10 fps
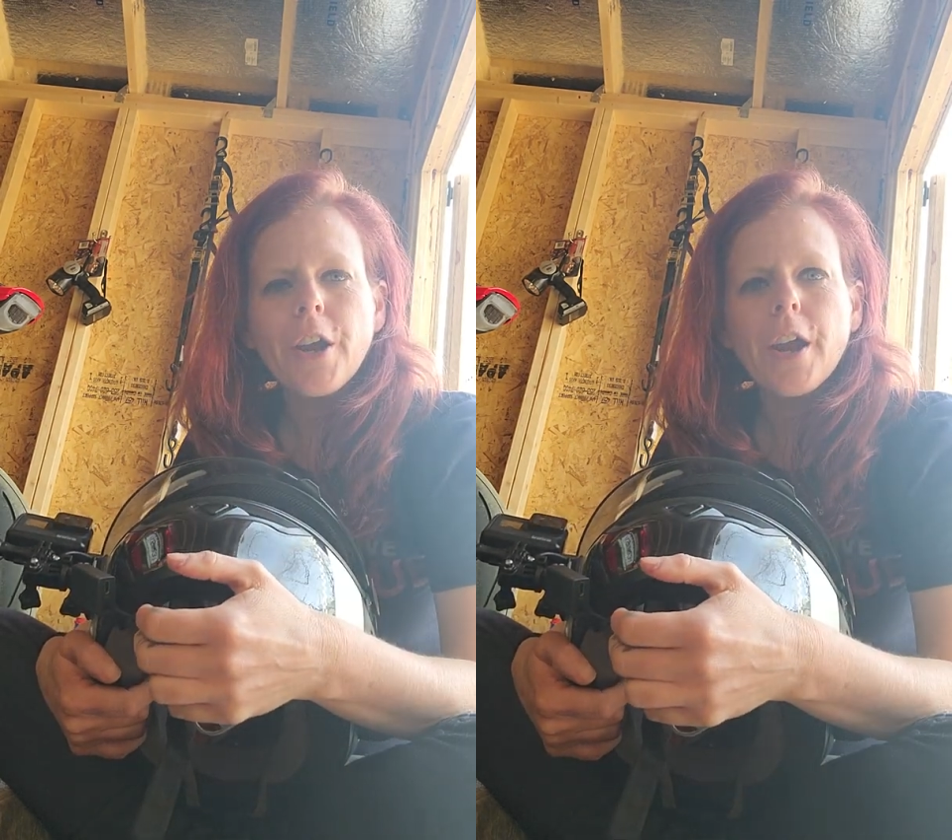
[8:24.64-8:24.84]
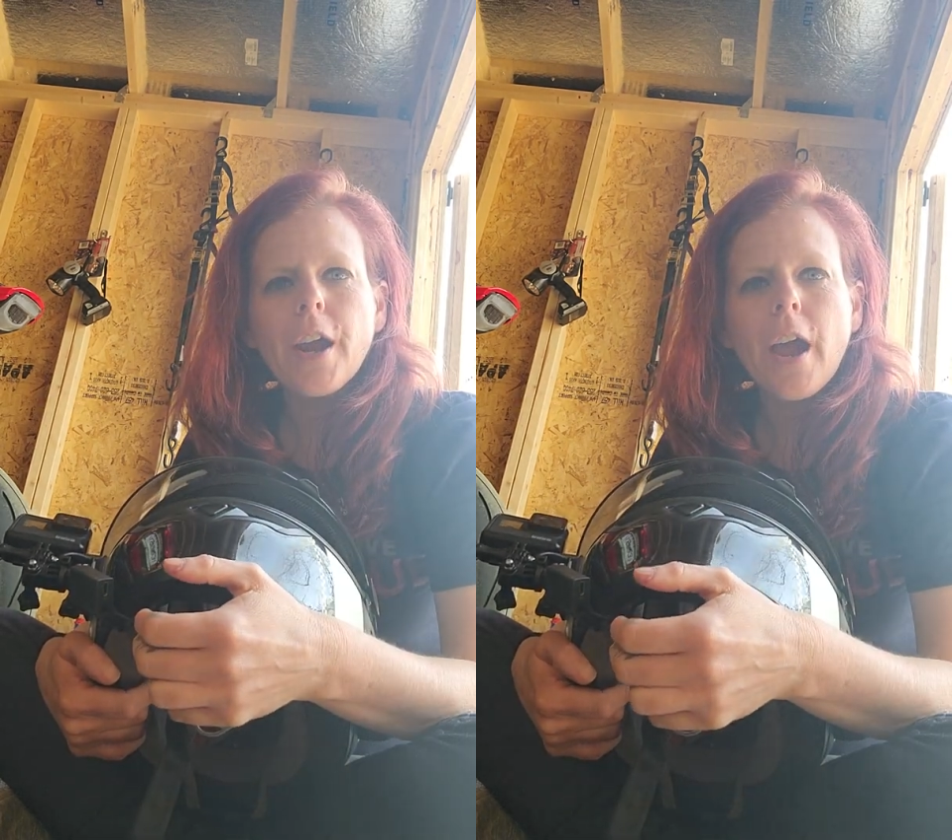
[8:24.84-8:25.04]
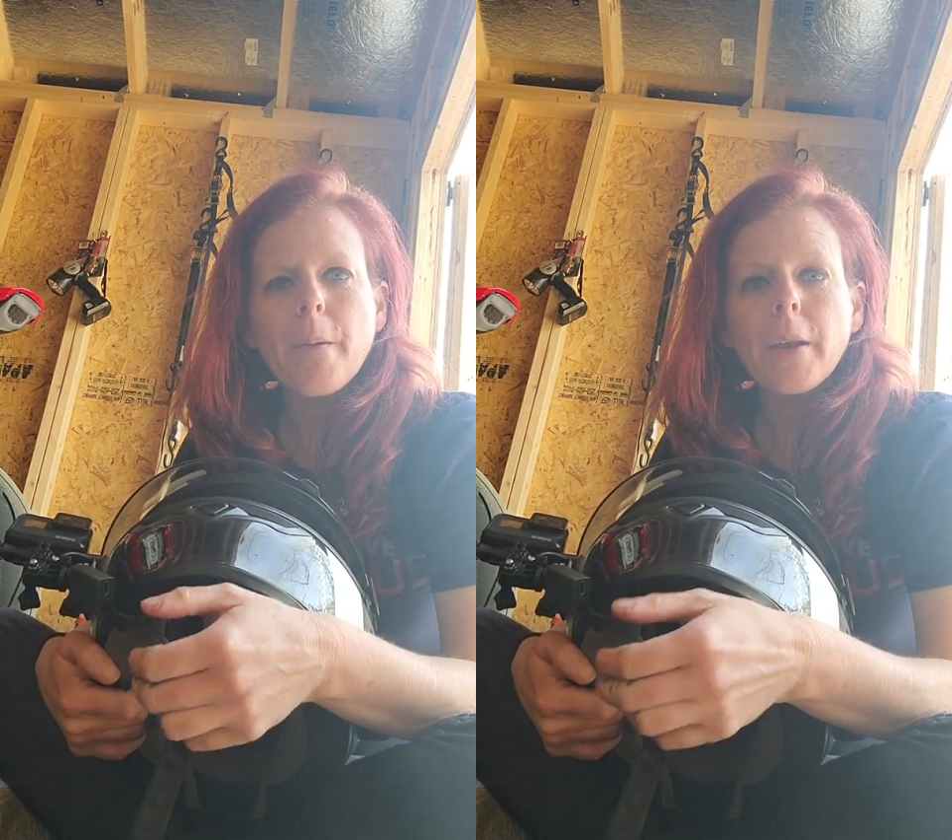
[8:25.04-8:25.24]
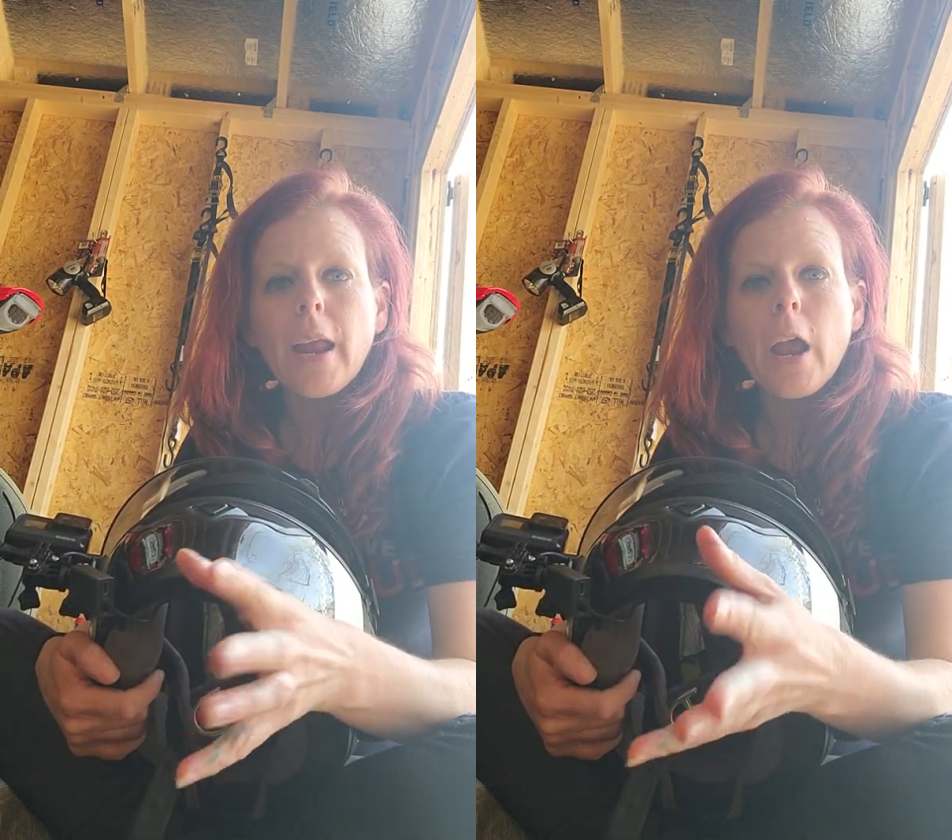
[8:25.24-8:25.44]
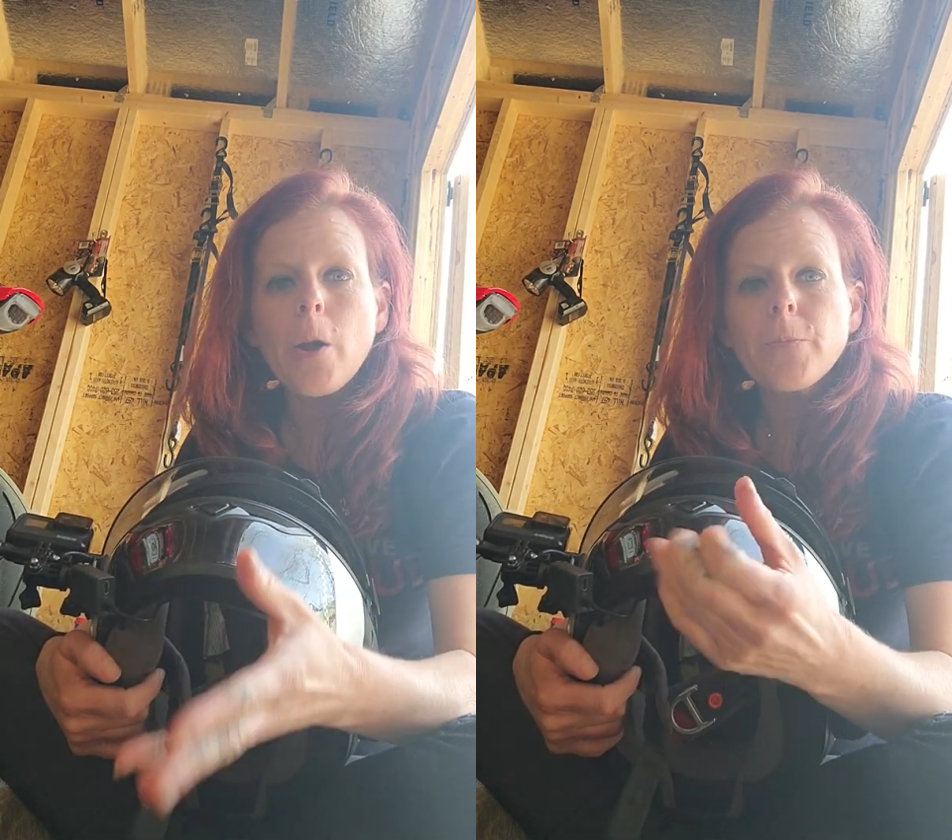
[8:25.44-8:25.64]
And I
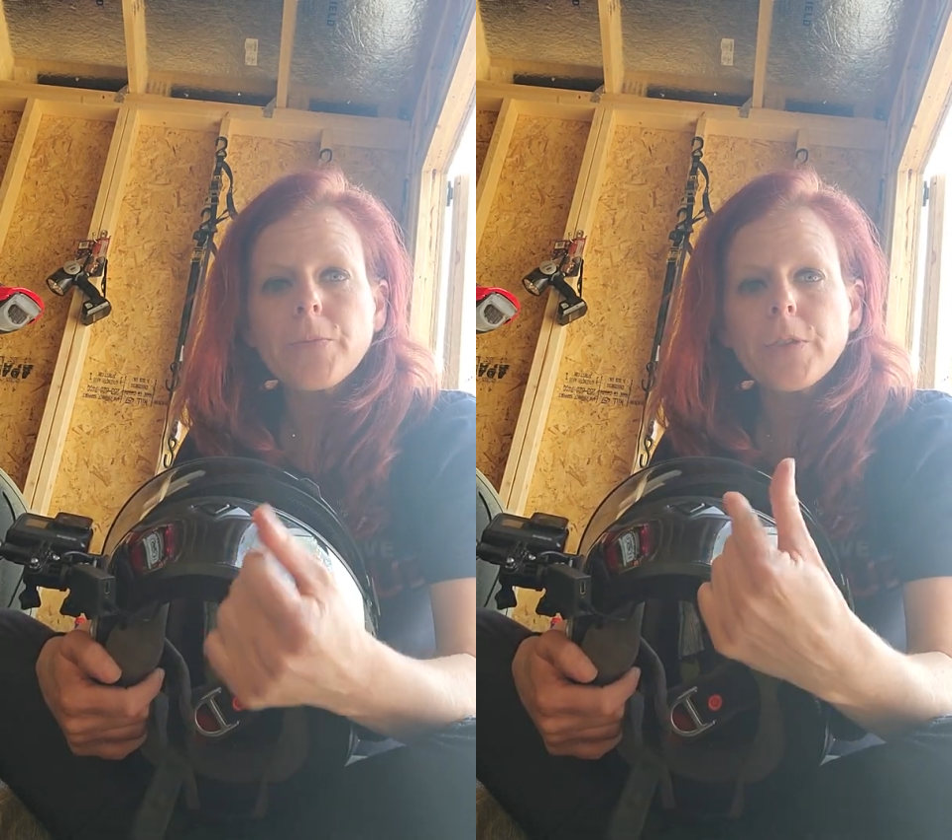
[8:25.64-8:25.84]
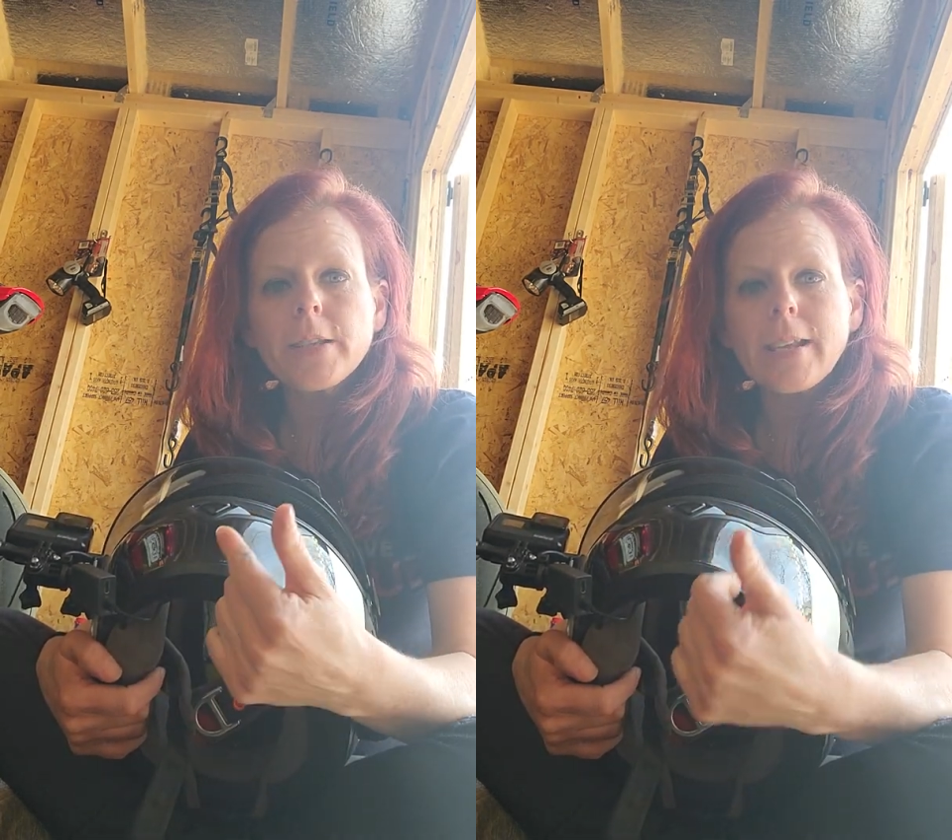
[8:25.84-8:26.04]
hope this